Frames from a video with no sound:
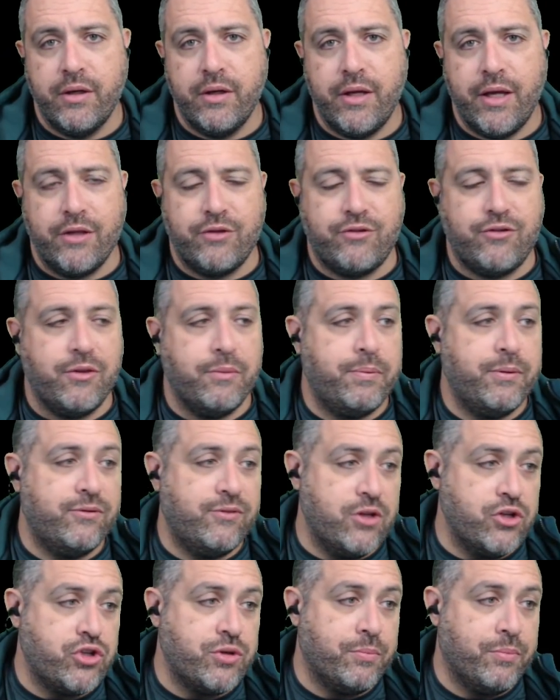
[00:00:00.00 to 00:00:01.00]
It's the
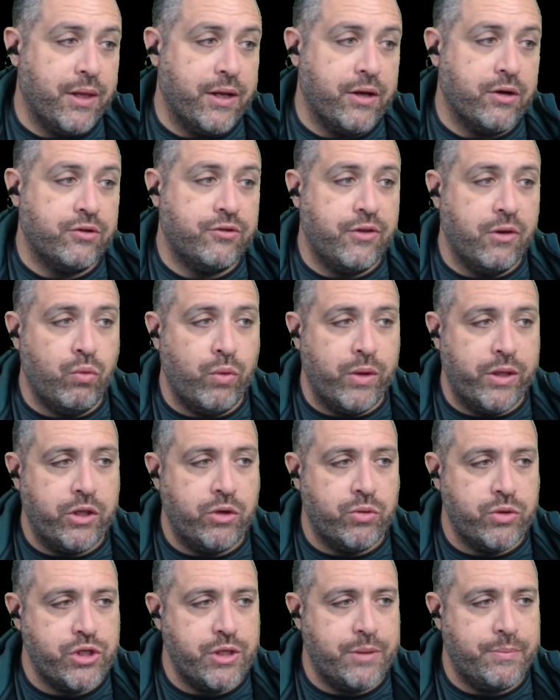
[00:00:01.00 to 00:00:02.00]
position players that win
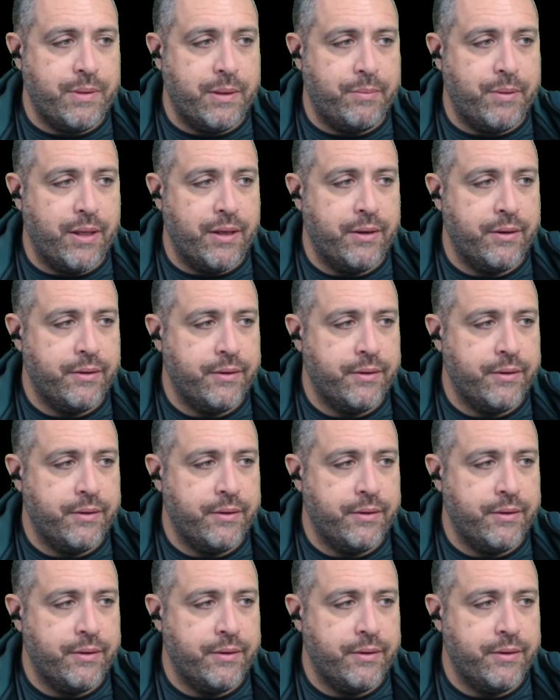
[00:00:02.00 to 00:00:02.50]
you a GPP.